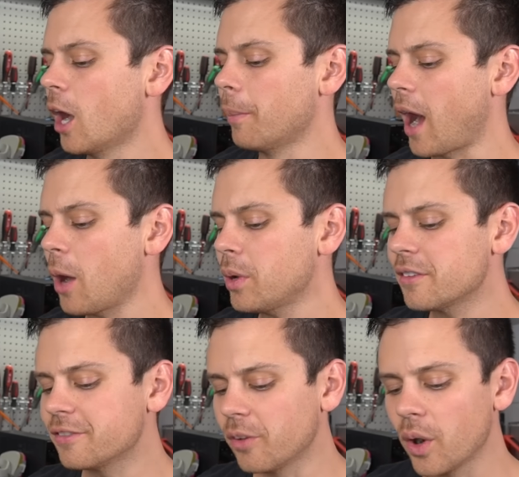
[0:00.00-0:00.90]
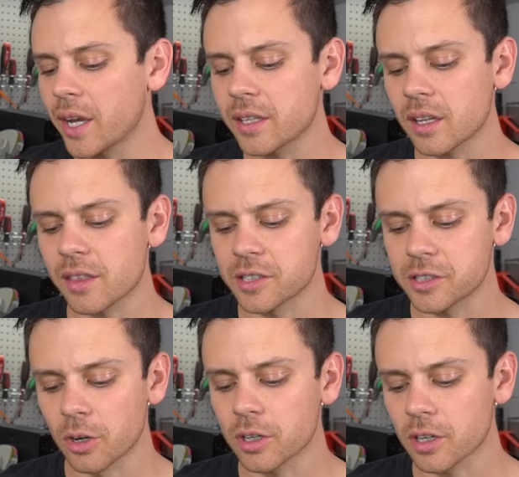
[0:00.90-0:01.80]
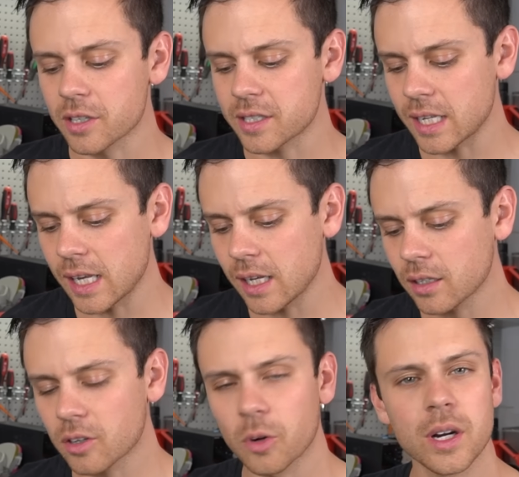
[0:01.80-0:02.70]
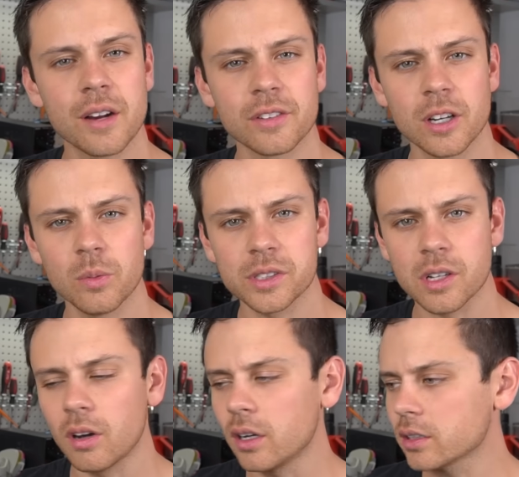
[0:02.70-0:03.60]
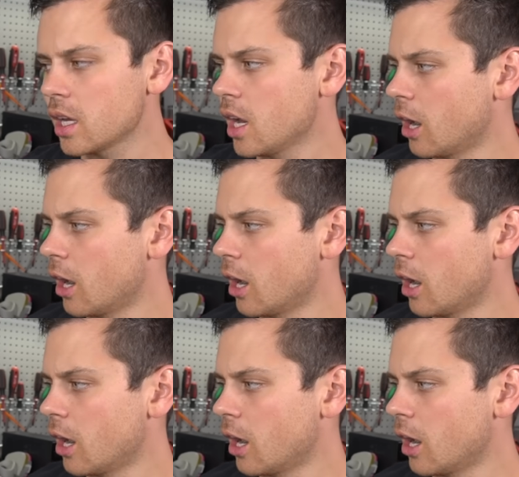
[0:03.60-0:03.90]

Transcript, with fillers: I would avoid the Sokerdy or whatever it was called.